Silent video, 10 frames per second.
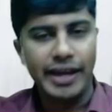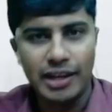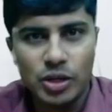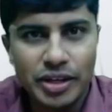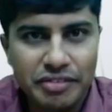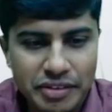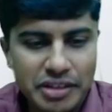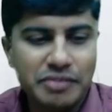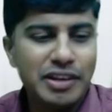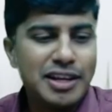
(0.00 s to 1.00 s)
Hello
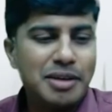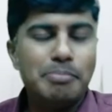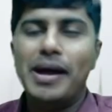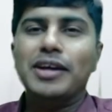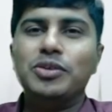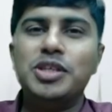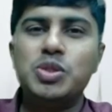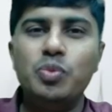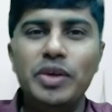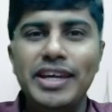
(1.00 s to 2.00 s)
everyone, welcome back to
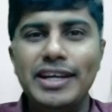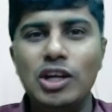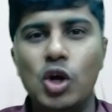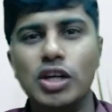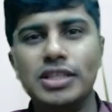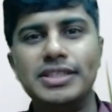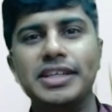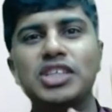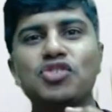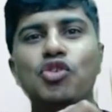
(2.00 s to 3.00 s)
this week long
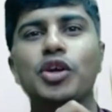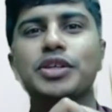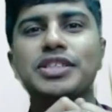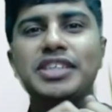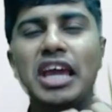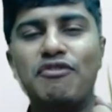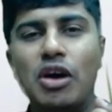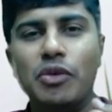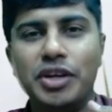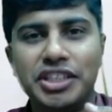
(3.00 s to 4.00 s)
series for your C A
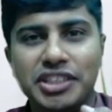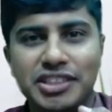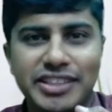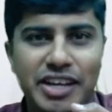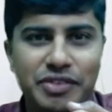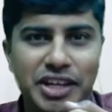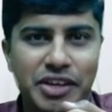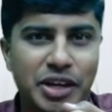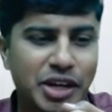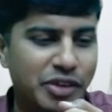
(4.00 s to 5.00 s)
Foundation January
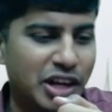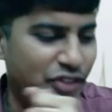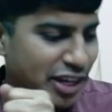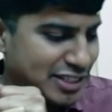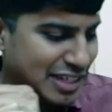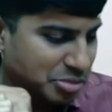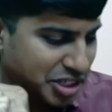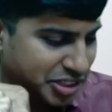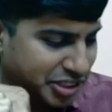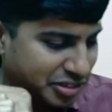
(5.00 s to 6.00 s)
twenty twenty-five
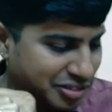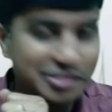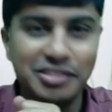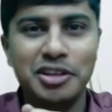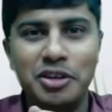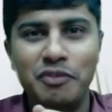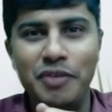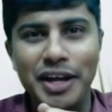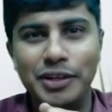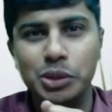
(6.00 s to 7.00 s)
examination,
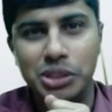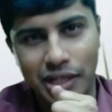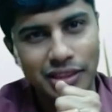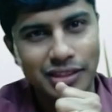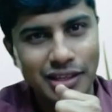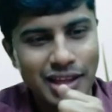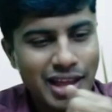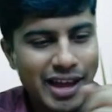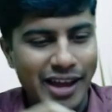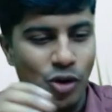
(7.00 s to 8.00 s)
week to strength.
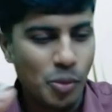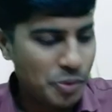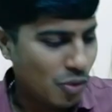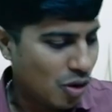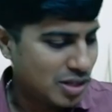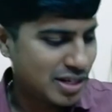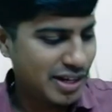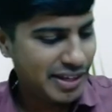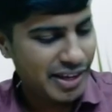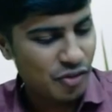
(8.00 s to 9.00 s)
I hope you
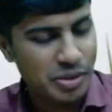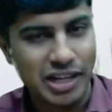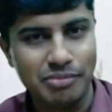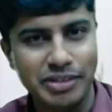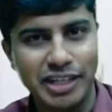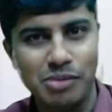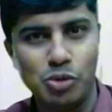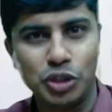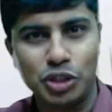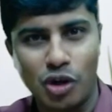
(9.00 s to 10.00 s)
already have become little
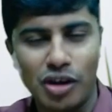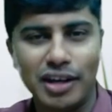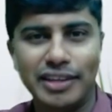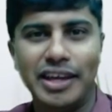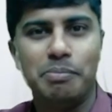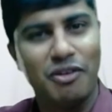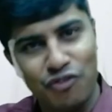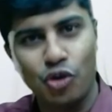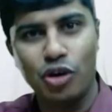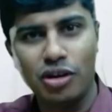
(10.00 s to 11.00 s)
more stronger than
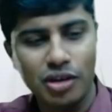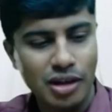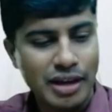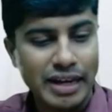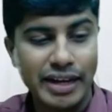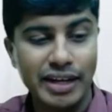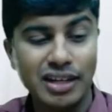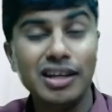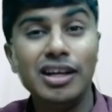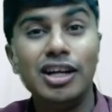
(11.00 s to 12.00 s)
before,
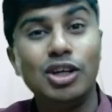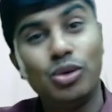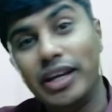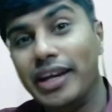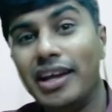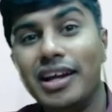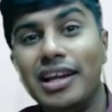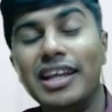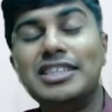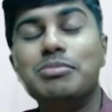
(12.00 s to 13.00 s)
and today
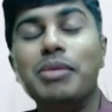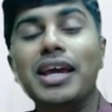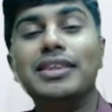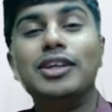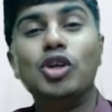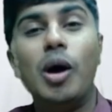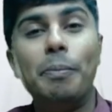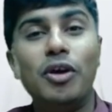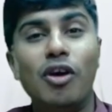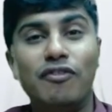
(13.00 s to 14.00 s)
let's make the
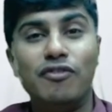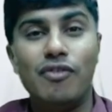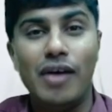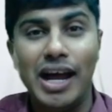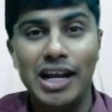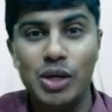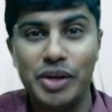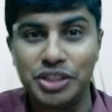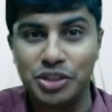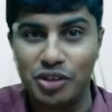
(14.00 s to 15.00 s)
topic of
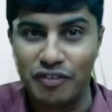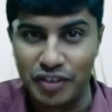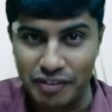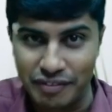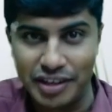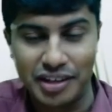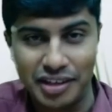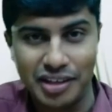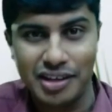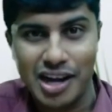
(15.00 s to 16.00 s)
valuation of
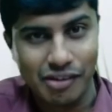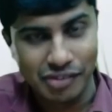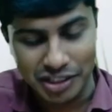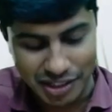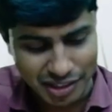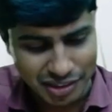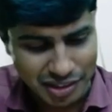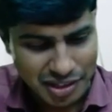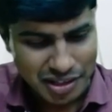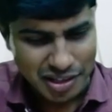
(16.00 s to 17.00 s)
inventory our strength.
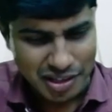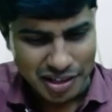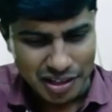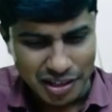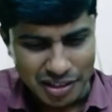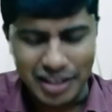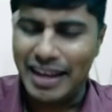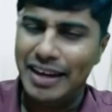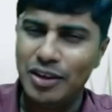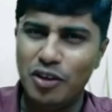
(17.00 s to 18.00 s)
The
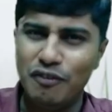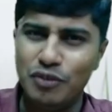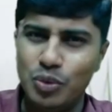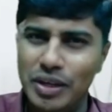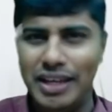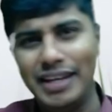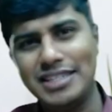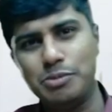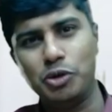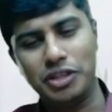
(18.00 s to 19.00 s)
kind of
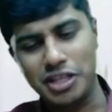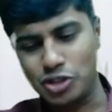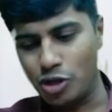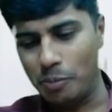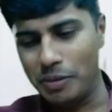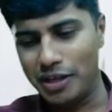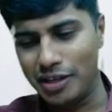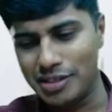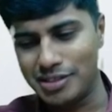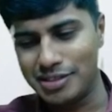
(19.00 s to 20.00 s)
uniqueness about this topic
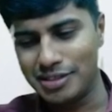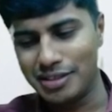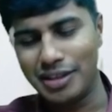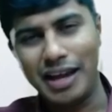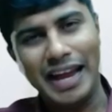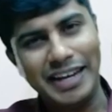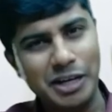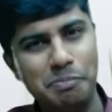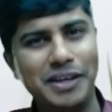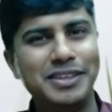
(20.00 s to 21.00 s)
is I
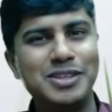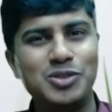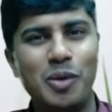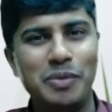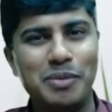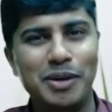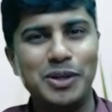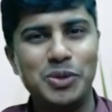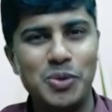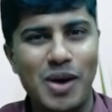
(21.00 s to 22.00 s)
didn't pick this topic,
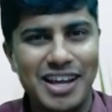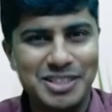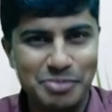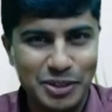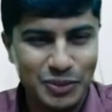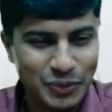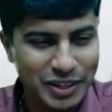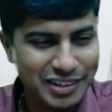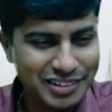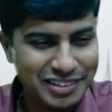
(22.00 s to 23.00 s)
but you asked me to do it.